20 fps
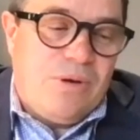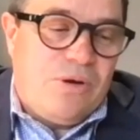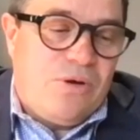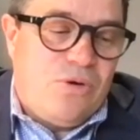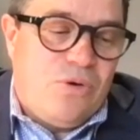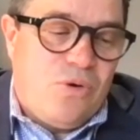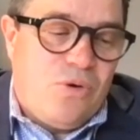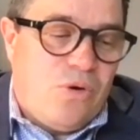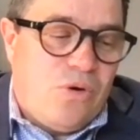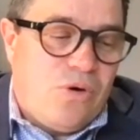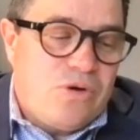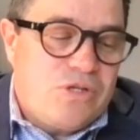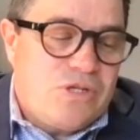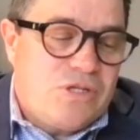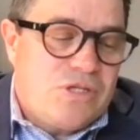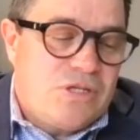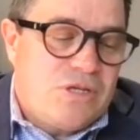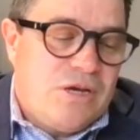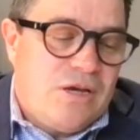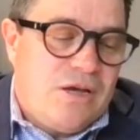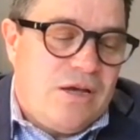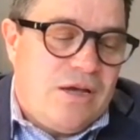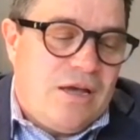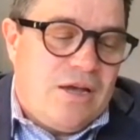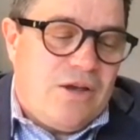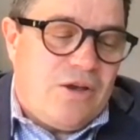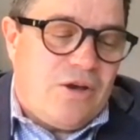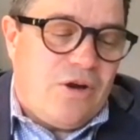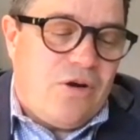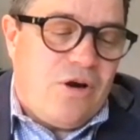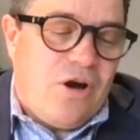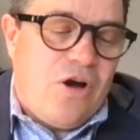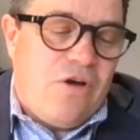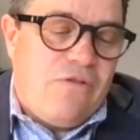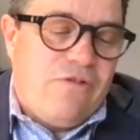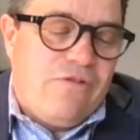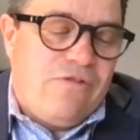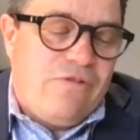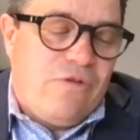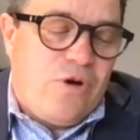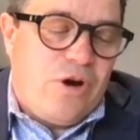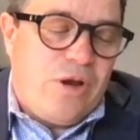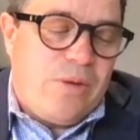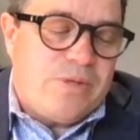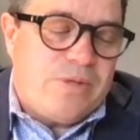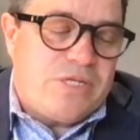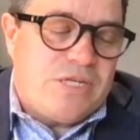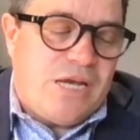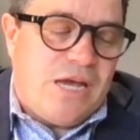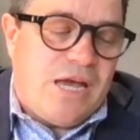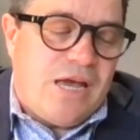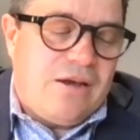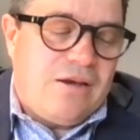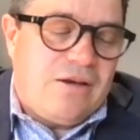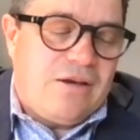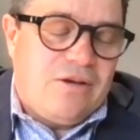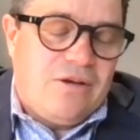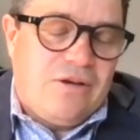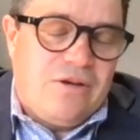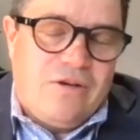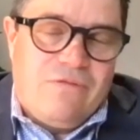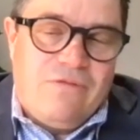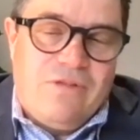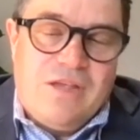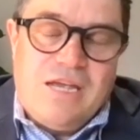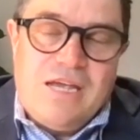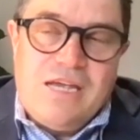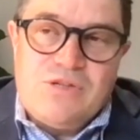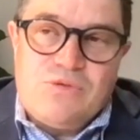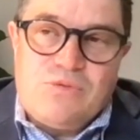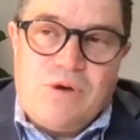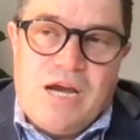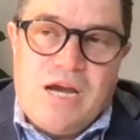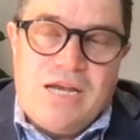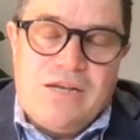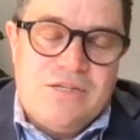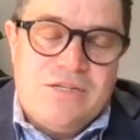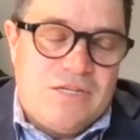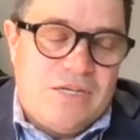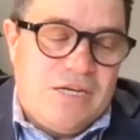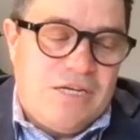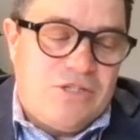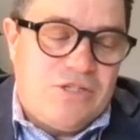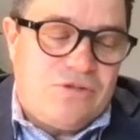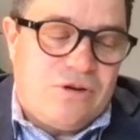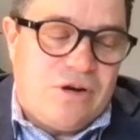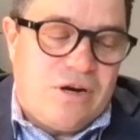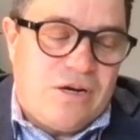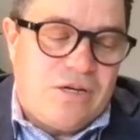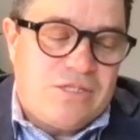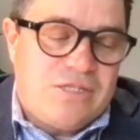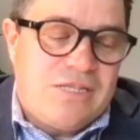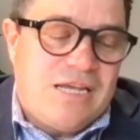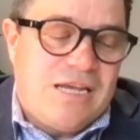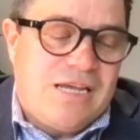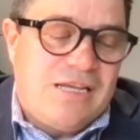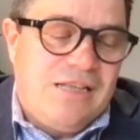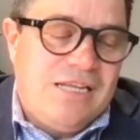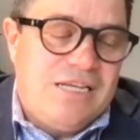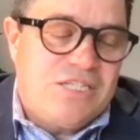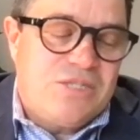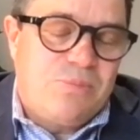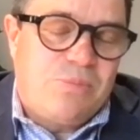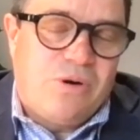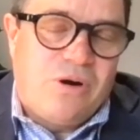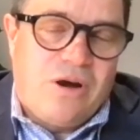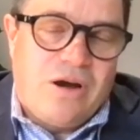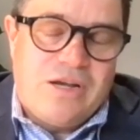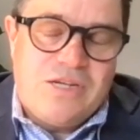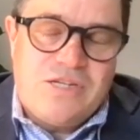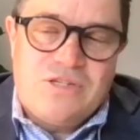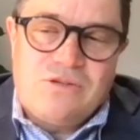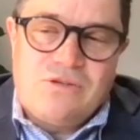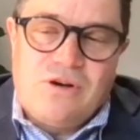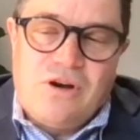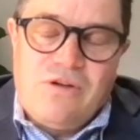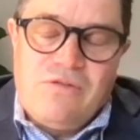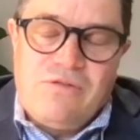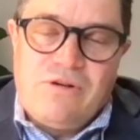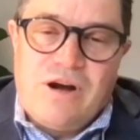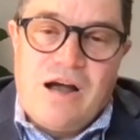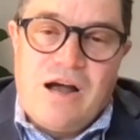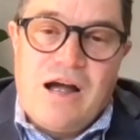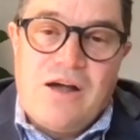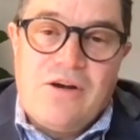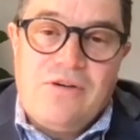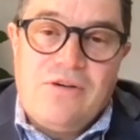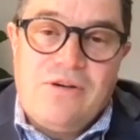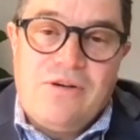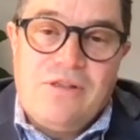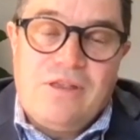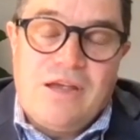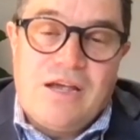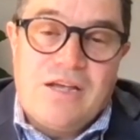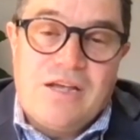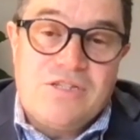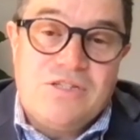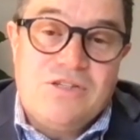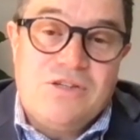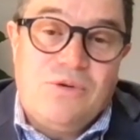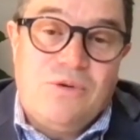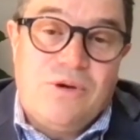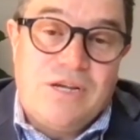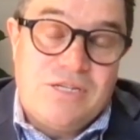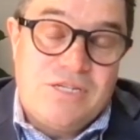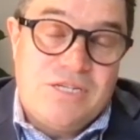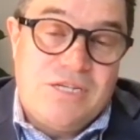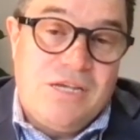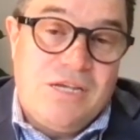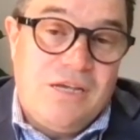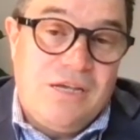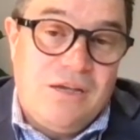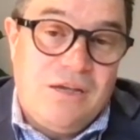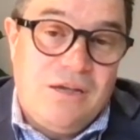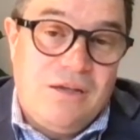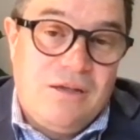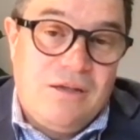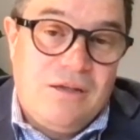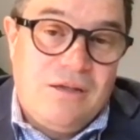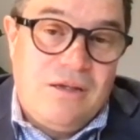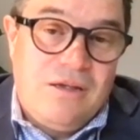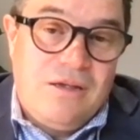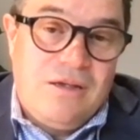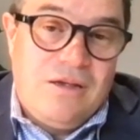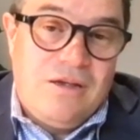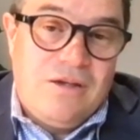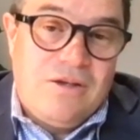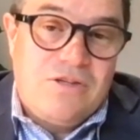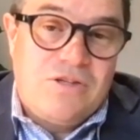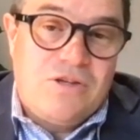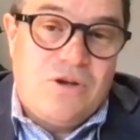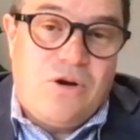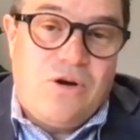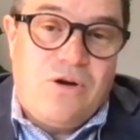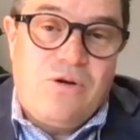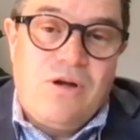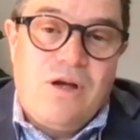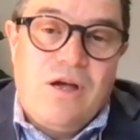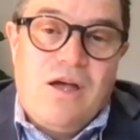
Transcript: because over 40% of these rare disease drugs, their list price are over $100,000 a year. Right. So